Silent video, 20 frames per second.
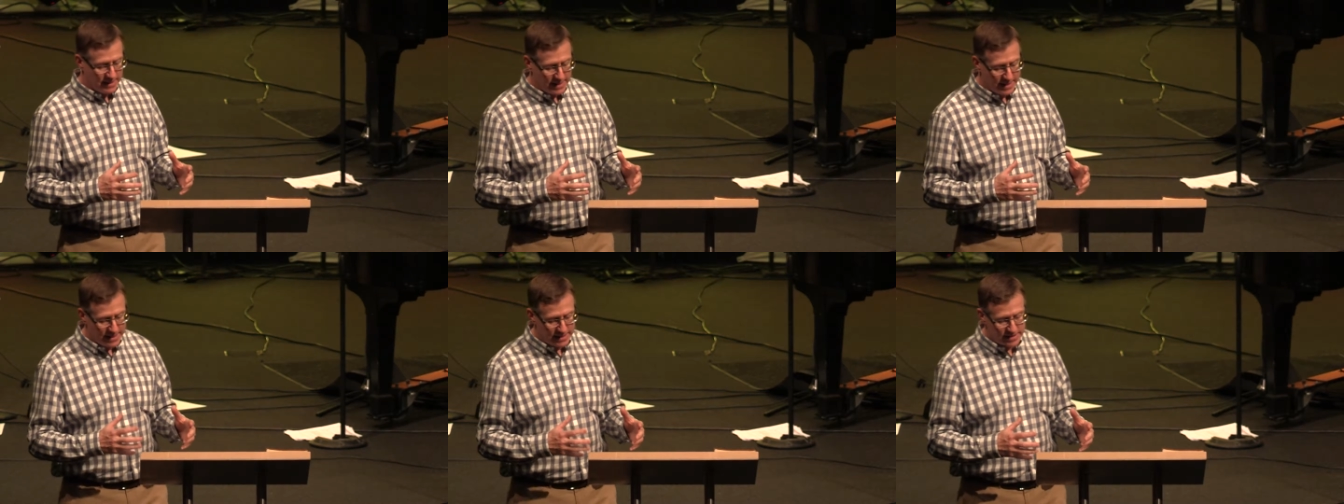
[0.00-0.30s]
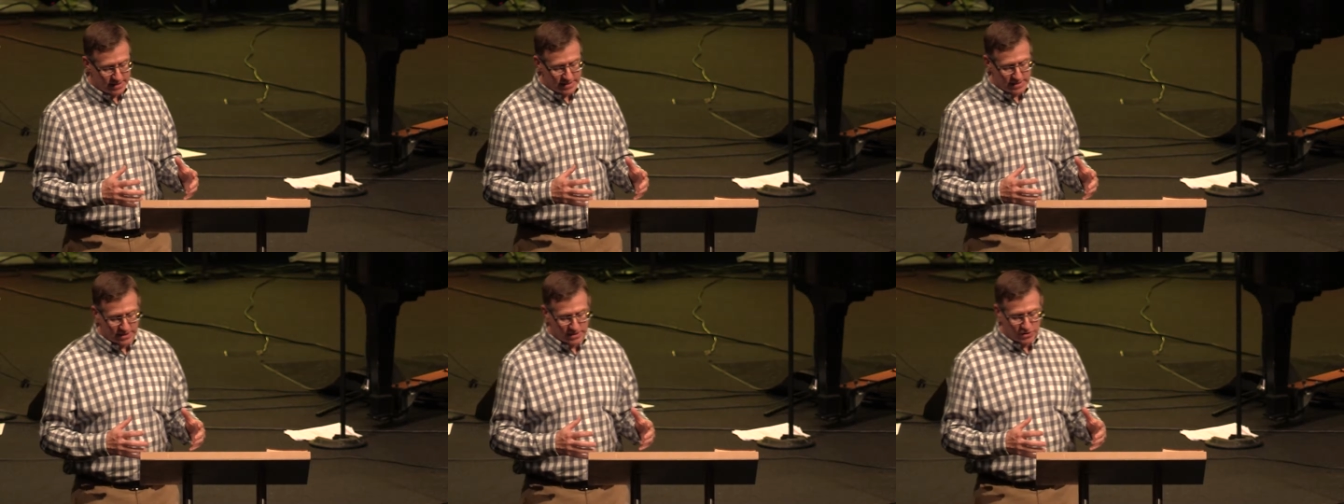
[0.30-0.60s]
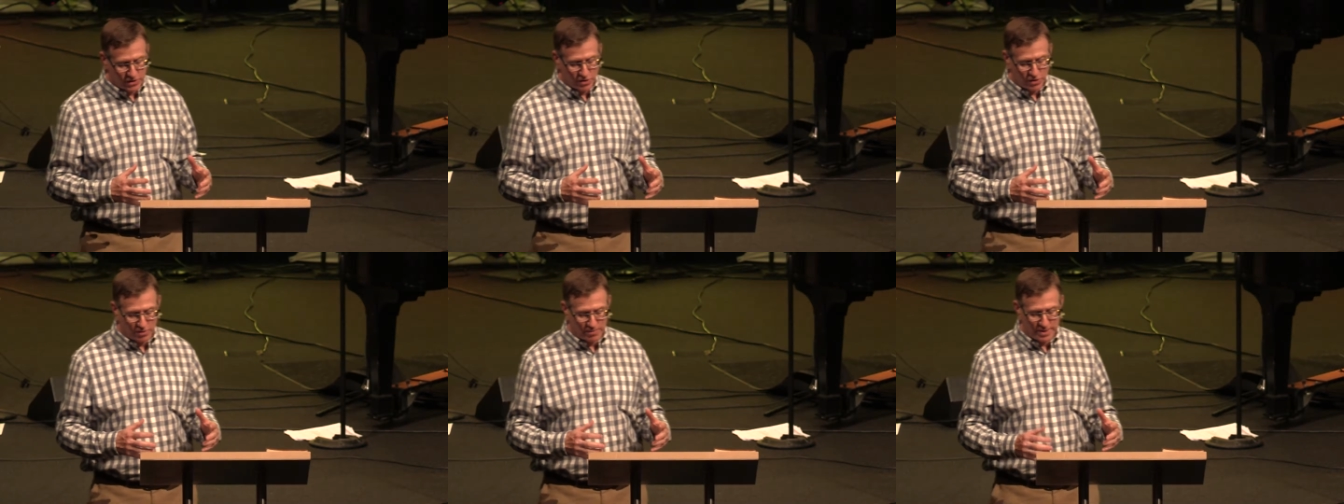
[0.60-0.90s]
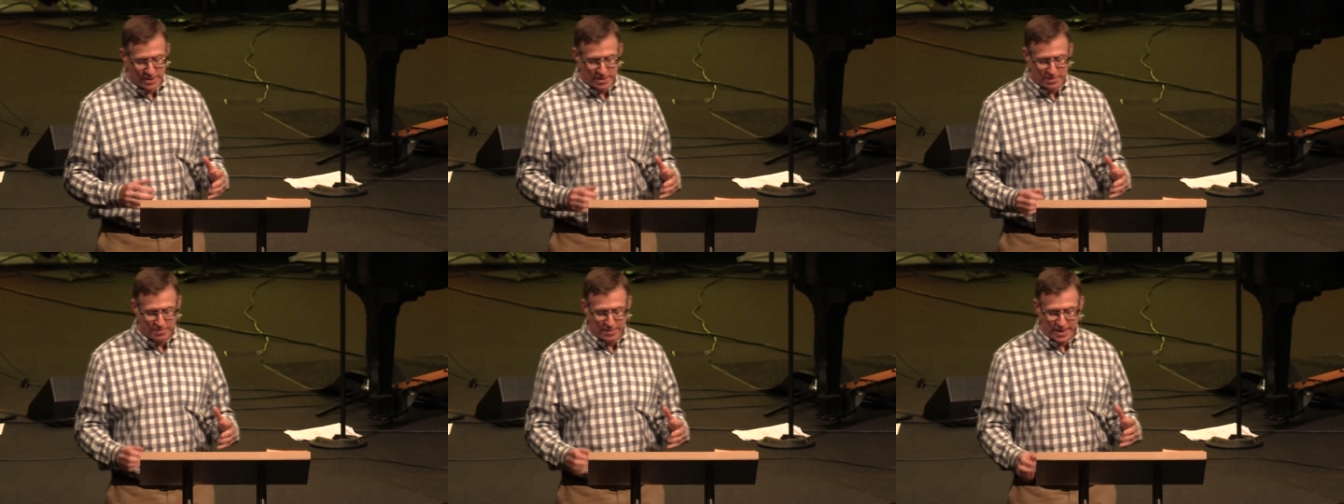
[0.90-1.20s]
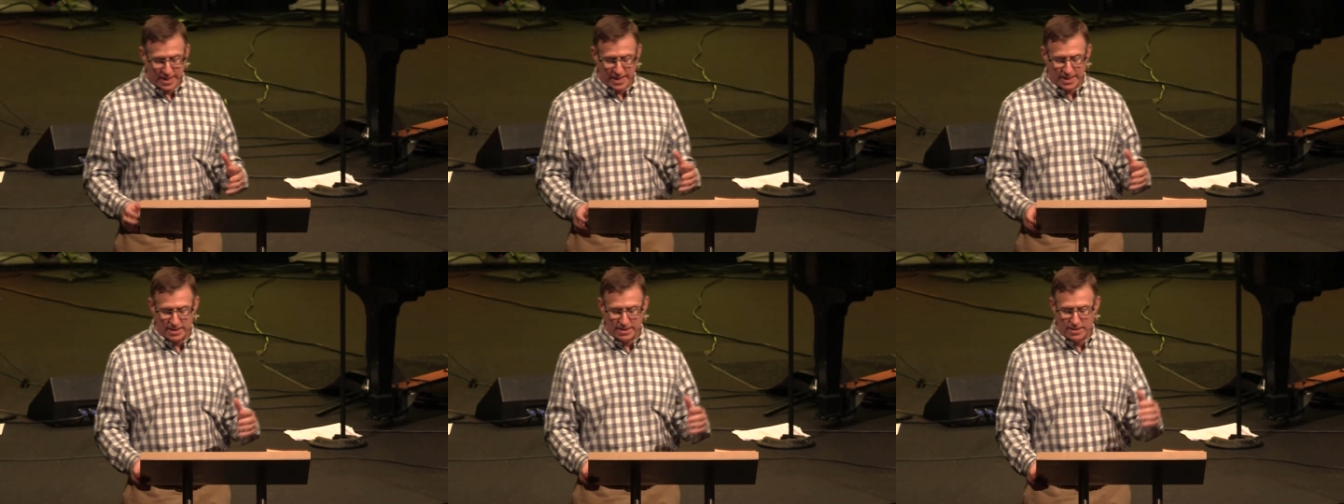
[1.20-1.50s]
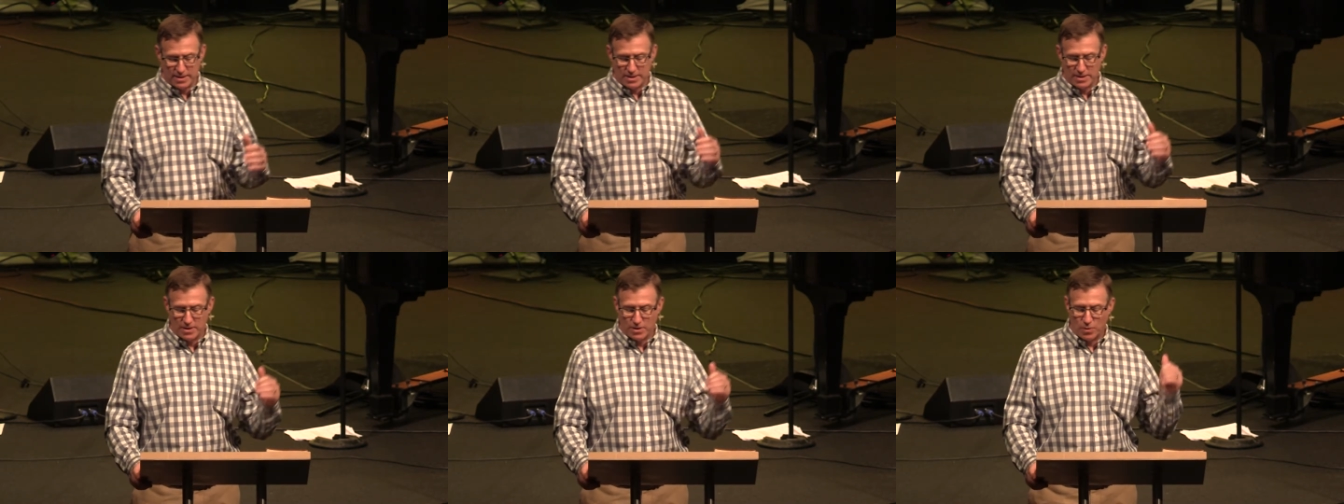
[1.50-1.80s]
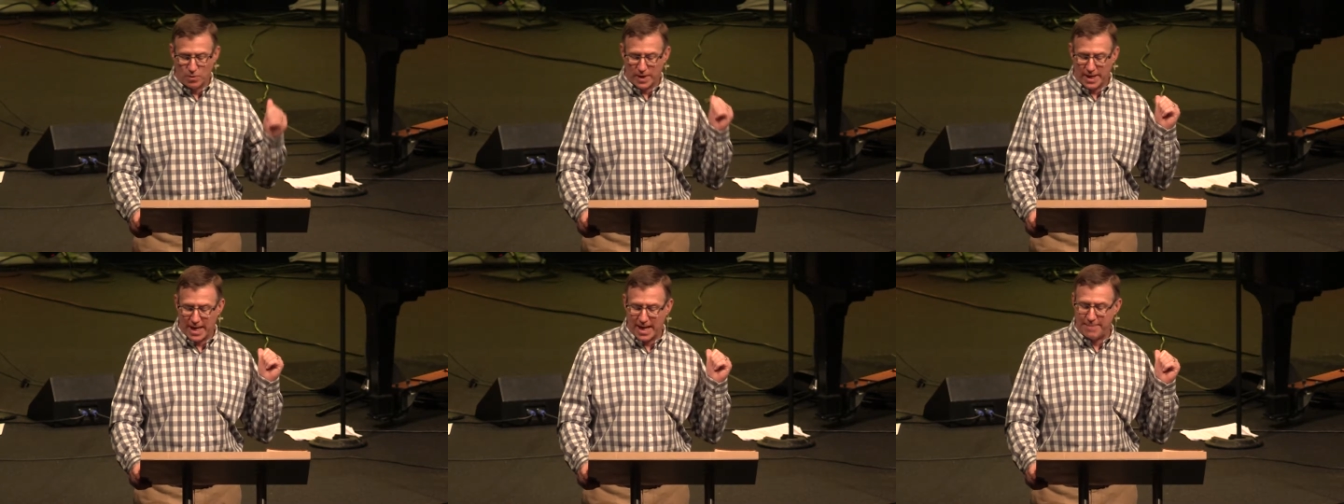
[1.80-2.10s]
isn't determined by
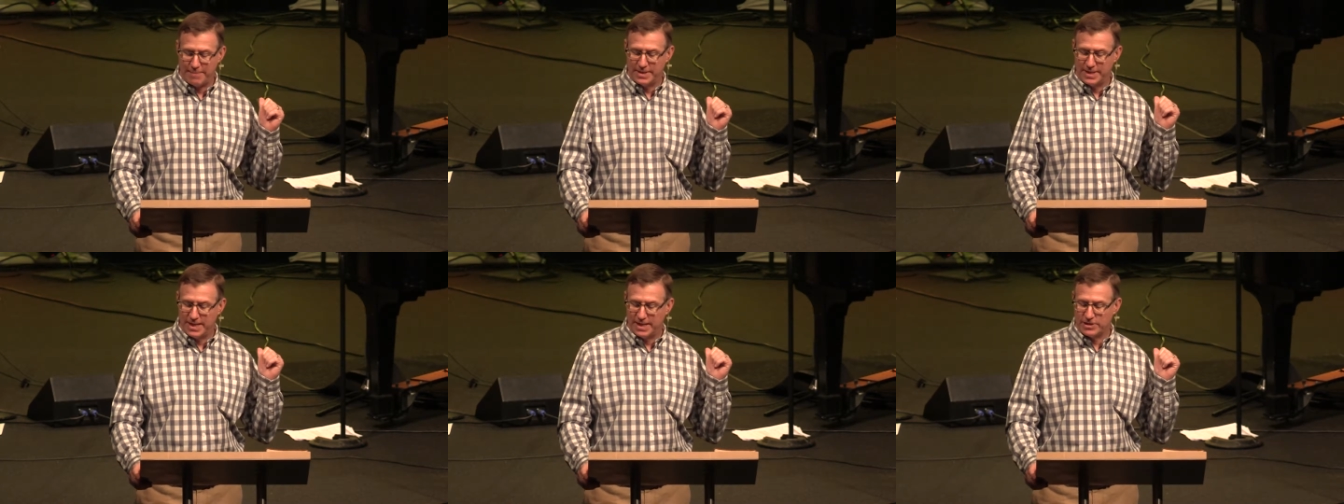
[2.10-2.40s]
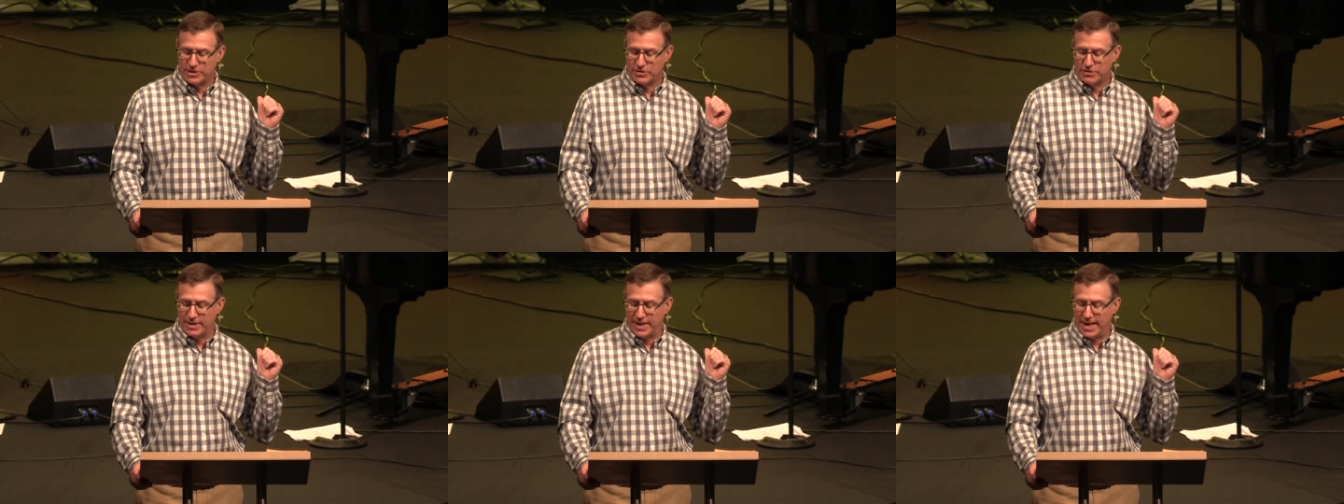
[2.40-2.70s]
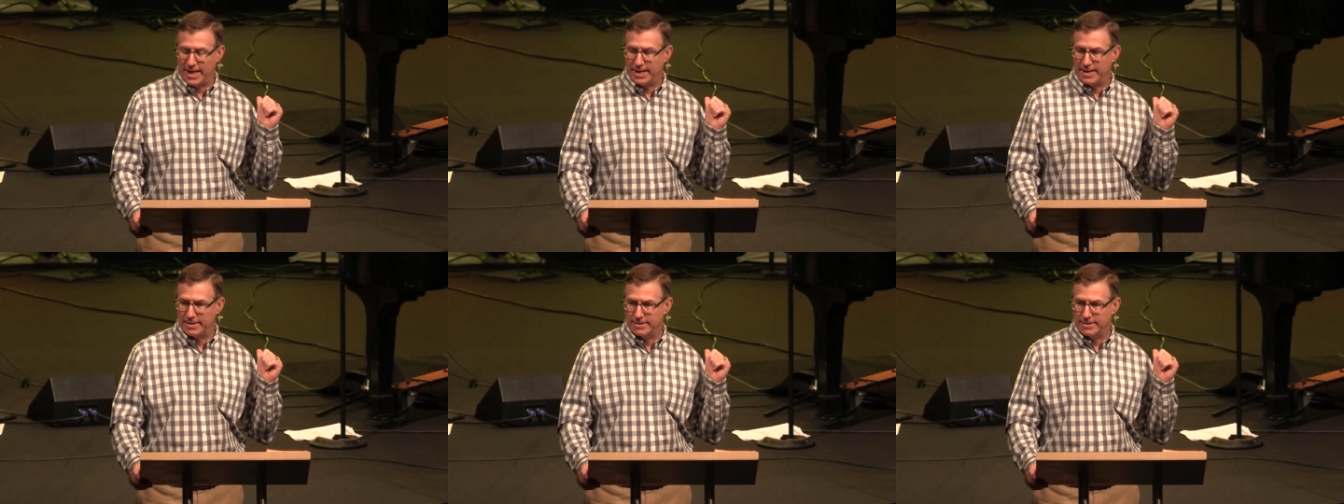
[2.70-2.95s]
what happened yesterday.